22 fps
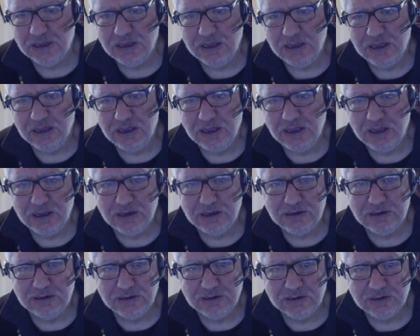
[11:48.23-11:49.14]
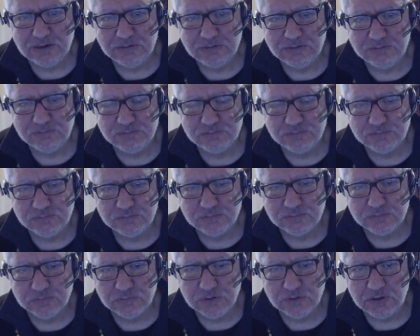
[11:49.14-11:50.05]
And um,
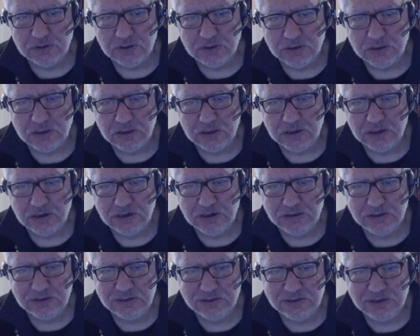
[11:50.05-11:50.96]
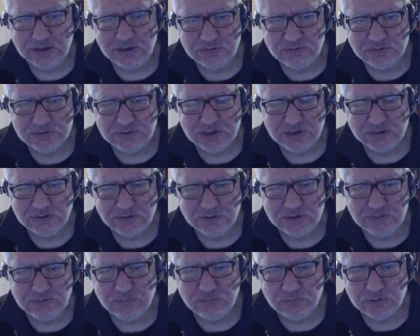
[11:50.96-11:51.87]
and I think Lazarus
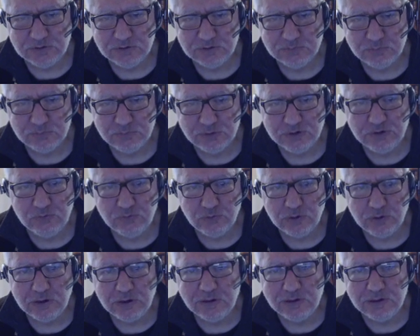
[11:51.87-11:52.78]
actually runs pretty well